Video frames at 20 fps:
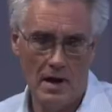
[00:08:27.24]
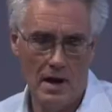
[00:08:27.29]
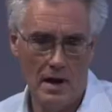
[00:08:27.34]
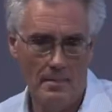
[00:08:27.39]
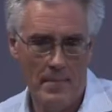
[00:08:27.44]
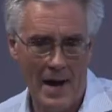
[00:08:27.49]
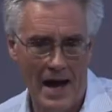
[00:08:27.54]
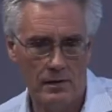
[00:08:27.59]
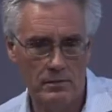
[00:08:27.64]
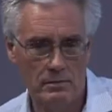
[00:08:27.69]

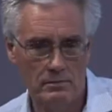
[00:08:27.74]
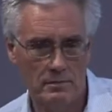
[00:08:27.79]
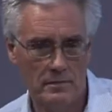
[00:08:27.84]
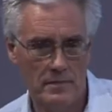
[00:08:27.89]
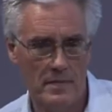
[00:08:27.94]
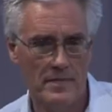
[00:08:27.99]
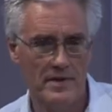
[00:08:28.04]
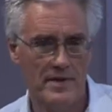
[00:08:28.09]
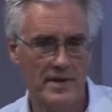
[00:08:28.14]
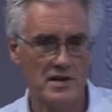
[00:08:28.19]
about
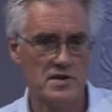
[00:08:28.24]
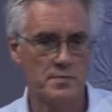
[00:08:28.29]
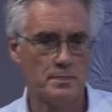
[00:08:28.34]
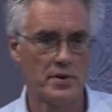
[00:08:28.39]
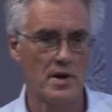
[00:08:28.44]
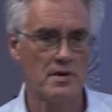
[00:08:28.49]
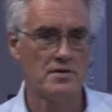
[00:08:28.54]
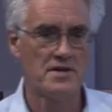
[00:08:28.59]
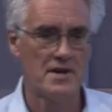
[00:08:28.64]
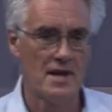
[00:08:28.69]
this
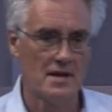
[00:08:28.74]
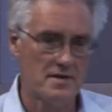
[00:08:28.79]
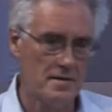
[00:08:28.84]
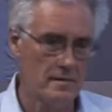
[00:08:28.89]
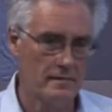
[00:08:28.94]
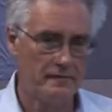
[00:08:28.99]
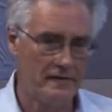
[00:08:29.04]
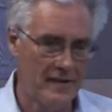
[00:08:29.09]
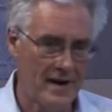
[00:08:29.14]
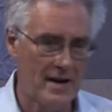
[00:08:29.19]
process
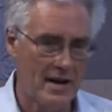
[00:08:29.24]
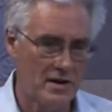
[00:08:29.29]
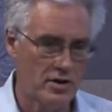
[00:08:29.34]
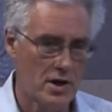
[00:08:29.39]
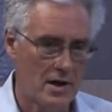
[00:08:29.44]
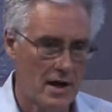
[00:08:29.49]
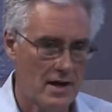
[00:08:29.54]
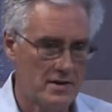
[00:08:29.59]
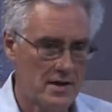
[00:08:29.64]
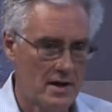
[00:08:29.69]
of
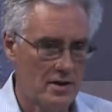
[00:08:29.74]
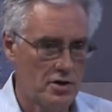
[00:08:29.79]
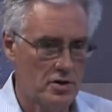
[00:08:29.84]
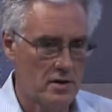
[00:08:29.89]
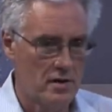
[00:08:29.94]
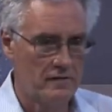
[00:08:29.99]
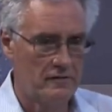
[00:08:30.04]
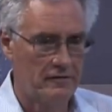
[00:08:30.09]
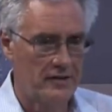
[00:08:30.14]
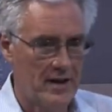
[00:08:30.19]
financialization
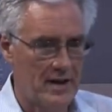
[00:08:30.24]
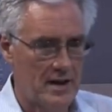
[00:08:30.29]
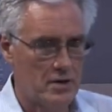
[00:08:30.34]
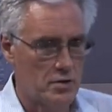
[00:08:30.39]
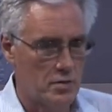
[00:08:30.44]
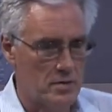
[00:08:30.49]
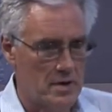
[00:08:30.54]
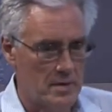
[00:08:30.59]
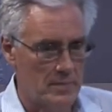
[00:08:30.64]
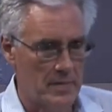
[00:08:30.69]
and
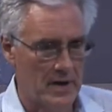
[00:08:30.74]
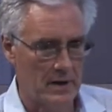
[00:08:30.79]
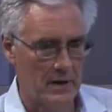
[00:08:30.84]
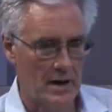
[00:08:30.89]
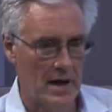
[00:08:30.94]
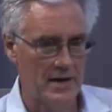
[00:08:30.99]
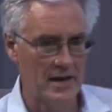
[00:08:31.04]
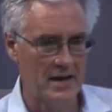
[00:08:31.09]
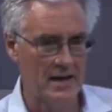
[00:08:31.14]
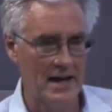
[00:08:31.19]
financial deepening. And
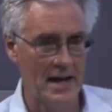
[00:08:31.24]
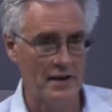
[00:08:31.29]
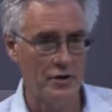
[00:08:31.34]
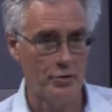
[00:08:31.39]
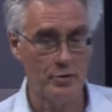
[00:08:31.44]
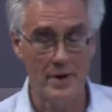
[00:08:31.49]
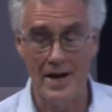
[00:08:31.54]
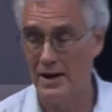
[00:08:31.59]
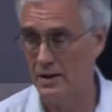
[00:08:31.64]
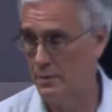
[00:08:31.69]
I think it had
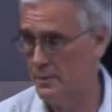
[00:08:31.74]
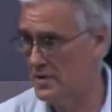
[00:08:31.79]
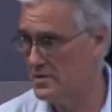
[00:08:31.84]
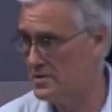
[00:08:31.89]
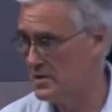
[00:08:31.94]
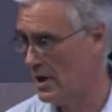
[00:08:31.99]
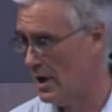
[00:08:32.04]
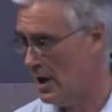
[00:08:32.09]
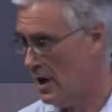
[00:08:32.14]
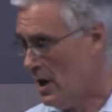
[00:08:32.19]
three
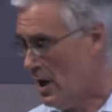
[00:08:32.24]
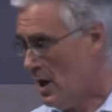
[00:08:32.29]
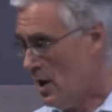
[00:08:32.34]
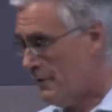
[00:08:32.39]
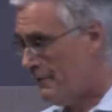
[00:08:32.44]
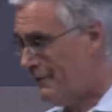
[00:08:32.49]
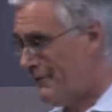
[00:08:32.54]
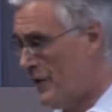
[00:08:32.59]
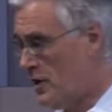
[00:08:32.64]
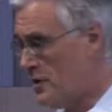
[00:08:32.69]
elements.
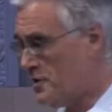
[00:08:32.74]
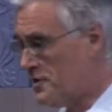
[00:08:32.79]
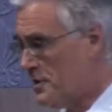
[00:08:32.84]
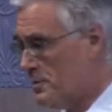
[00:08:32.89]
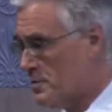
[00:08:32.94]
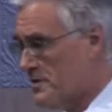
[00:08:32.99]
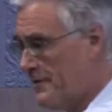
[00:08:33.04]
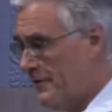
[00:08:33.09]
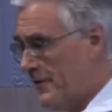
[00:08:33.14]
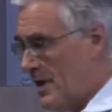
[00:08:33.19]
First, there
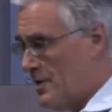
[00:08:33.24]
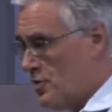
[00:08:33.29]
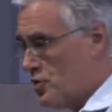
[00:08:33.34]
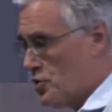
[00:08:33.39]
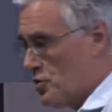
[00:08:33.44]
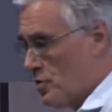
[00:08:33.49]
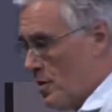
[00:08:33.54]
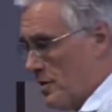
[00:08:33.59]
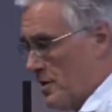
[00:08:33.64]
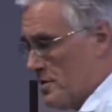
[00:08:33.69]
was a very
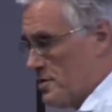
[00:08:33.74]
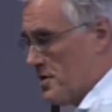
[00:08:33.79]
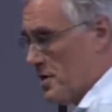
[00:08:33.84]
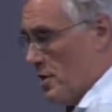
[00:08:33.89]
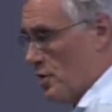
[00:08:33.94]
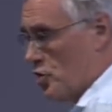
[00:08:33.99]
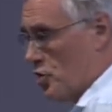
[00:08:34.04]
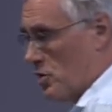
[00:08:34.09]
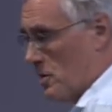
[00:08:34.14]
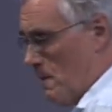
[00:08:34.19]
strong
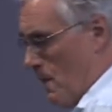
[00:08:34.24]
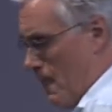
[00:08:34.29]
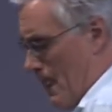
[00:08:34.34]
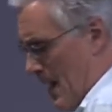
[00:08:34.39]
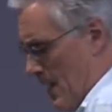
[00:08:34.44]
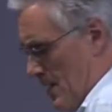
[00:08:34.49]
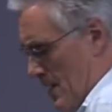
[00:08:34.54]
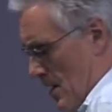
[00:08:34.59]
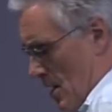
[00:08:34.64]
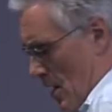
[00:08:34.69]
assertion
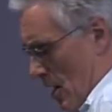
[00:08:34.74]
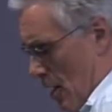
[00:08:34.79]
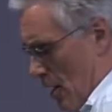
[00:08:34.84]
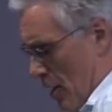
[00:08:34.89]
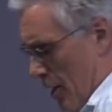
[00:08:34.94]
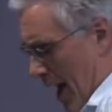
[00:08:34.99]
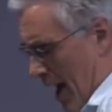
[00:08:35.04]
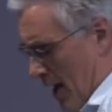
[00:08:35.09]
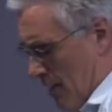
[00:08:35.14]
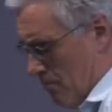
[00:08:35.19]

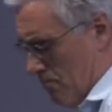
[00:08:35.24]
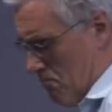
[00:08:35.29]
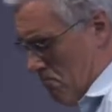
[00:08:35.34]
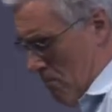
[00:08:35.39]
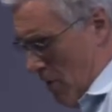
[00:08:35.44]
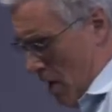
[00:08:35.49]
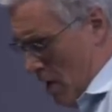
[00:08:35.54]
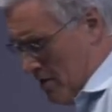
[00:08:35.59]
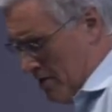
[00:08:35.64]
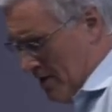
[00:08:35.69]
that
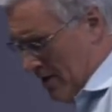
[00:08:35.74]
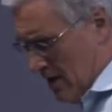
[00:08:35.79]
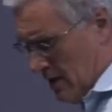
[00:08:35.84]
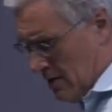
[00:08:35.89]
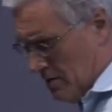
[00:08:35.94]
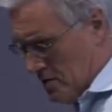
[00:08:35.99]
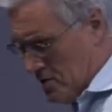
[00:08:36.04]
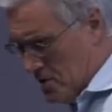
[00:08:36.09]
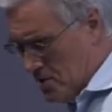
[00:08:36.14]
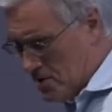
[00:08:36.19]

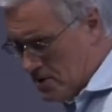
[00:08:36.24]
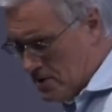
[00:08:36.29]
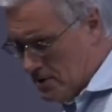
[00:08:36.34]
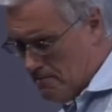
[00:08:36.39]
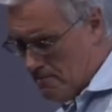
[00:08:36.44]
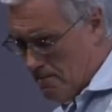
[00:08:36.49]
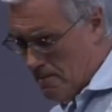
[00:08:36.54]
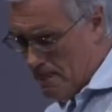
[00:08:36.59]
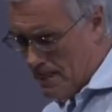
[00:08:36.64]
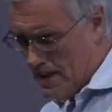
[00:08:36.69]
markets
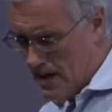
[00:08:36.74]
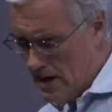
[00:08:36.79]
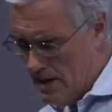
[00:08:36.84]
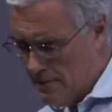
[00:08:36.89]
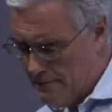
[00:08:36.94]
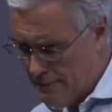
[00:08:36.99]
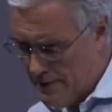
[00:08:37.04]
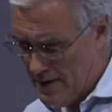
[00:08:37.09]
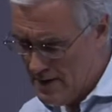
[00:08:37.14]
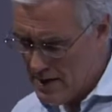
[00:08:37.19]
in
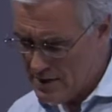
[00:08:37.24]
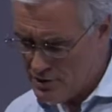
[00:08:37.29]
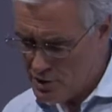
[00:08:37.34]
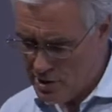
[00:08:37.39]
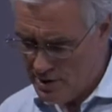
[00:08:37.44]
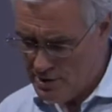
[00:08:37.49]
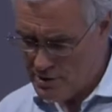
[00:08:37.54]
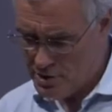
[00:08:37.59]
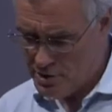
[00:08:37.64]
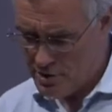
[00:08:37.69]

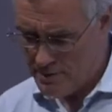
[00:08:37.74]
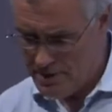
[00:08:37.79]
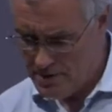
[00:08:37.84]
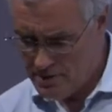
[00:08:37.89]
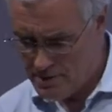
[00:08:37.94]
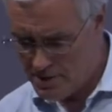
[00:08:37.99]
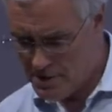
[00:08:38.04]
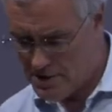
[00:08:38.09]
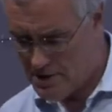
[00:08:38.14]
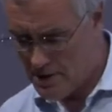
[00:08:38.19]
financial instruments